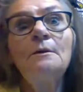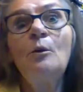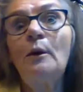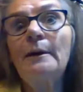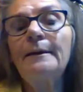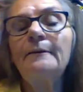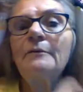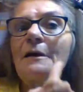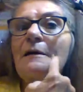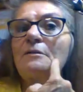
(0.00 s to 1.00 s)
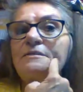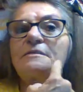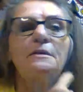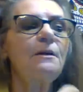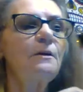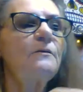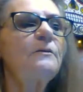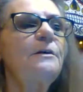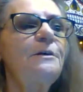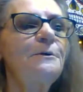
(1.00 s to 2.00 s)
Whatever, I'll stick it over
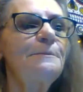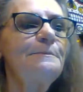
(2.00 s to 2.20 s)
here.